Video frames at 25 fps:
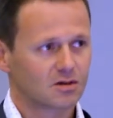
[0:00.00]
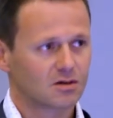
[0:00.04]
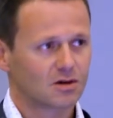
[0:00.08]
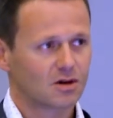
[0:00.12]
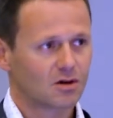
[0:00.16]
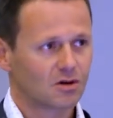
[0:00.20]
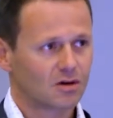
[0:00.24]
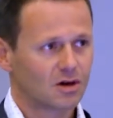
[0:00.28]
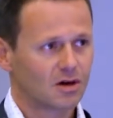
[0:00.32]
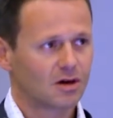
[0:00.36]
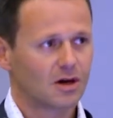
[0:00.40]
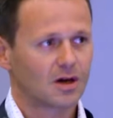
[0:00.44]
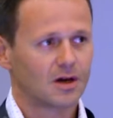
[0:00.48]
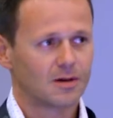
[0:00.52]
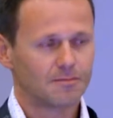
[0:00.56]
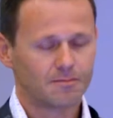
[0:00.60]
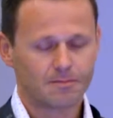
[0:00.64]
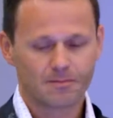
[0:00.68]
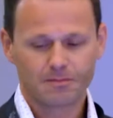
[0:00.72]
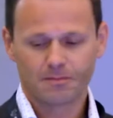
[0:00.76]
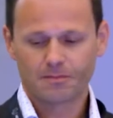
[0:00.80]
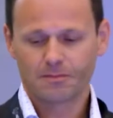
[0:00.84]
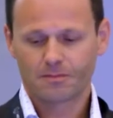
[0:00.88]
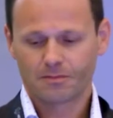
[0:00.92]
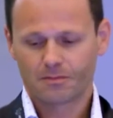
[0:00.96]

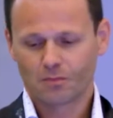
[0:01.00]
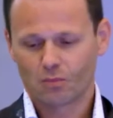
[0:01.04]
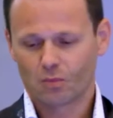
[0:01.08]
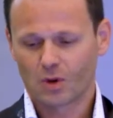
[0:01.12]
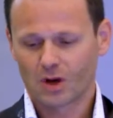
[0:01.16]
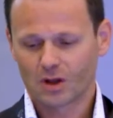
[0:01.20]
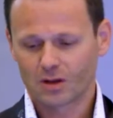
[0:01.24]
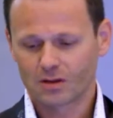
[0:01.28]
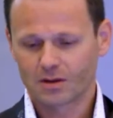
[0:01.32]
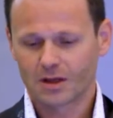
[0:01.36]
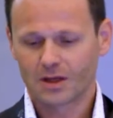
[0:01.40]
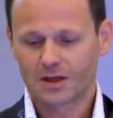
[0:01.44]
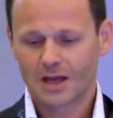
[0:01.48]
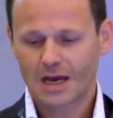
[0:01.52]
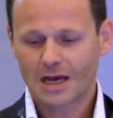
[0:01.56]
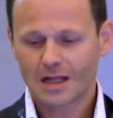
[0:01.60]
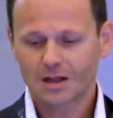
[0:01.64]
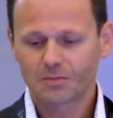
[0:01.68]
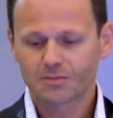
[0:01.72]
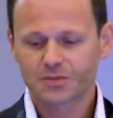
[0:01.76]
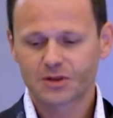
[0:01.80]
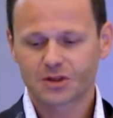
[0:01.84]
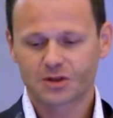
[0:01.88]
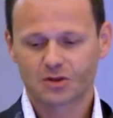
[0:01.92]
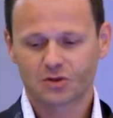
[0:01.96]
it
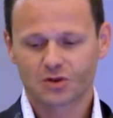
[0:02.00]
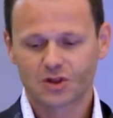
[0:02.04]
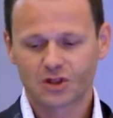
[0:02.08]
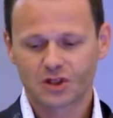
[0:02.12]
helps you